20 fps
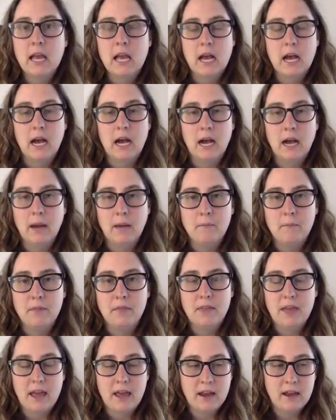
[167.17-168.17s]

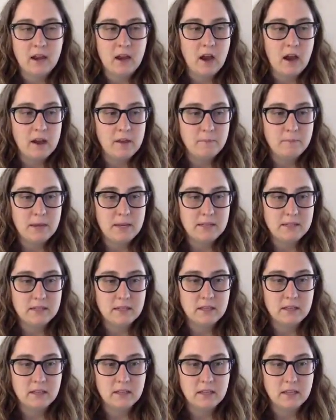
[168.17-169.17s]
then I
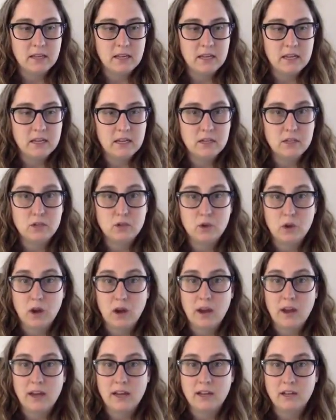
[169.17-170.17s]
basically
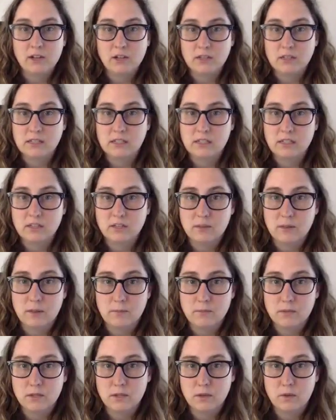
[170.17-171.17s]
try and transition
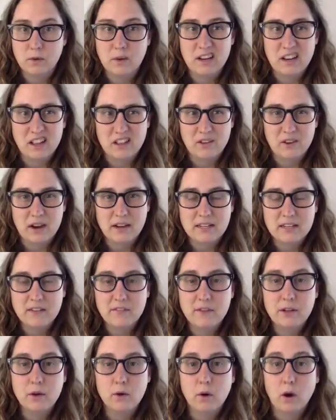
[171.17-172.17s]
them to another
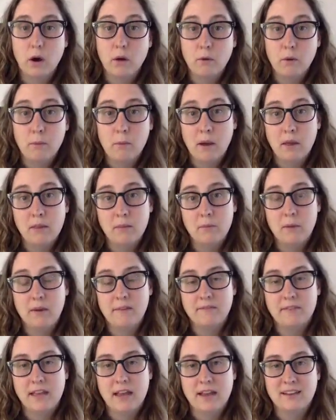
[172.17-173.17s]
activity, or I remind them
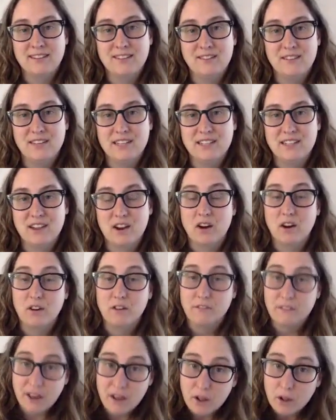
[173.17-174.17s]
of the activities that are
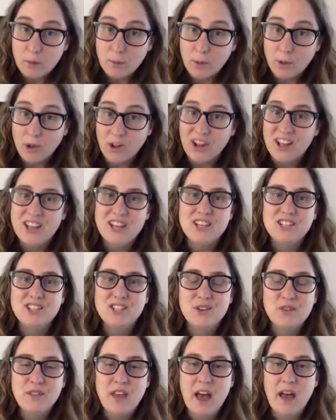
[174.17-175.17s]
available
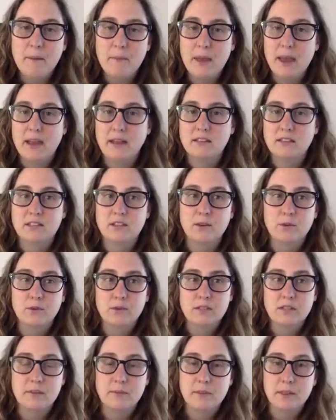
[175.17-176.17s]
to them. And so
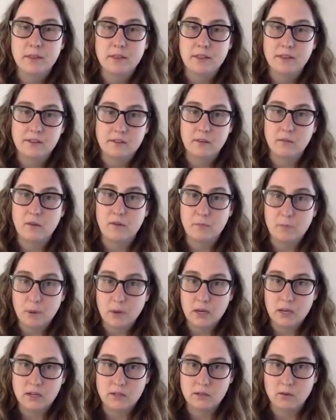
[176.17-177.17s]
some of the things that we've
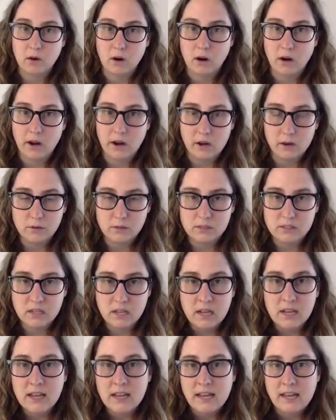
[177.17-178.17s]
put into our house
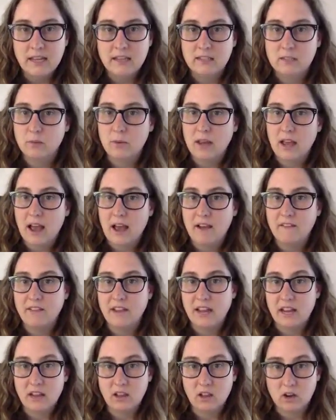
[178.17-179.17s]
is we have
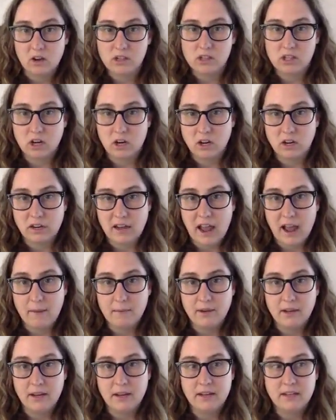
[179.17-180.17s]
a large art
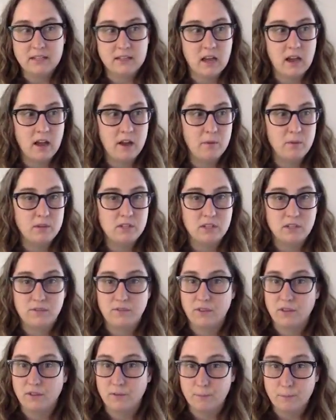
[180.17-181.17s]
cabinet, which is
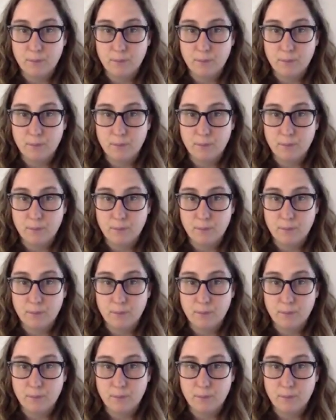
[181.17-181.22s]
full of